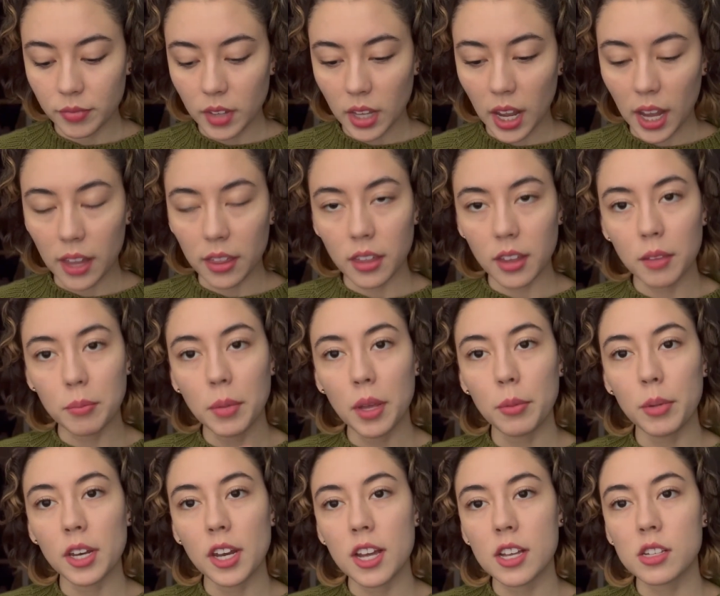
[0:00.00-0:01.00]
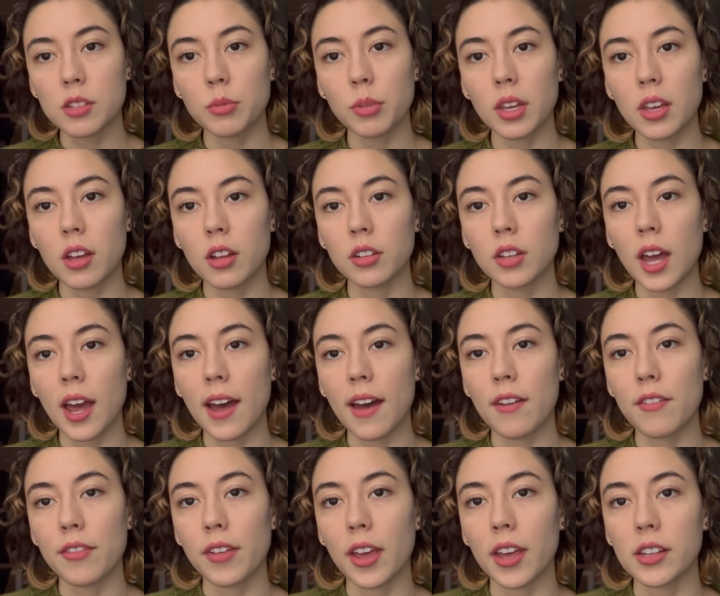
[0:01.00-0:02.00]
I think maybe next week I'll
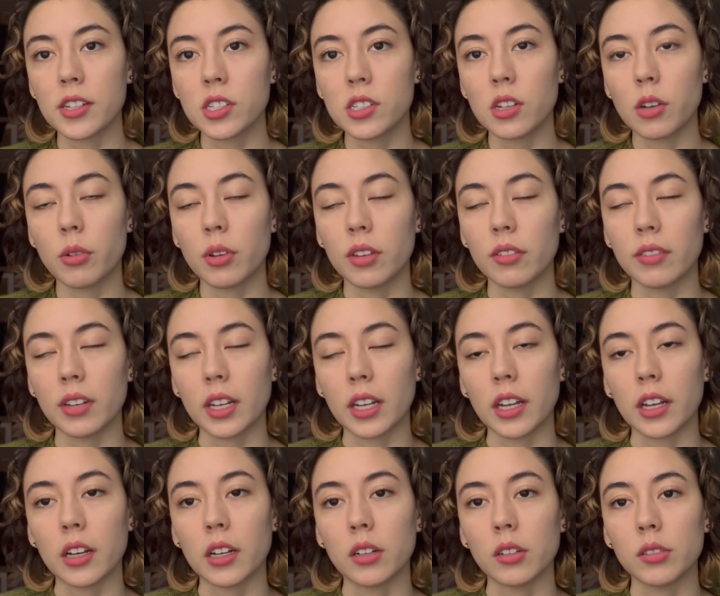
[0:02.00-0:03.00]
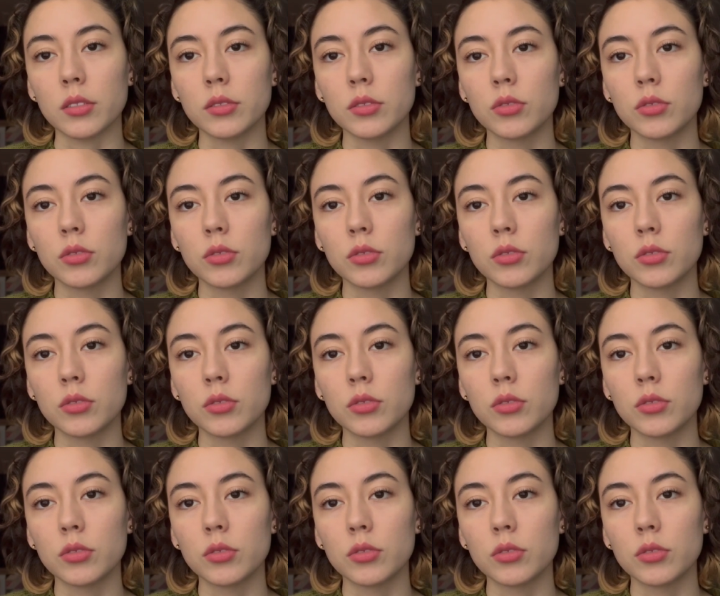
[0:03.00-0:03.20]
have a sewing video.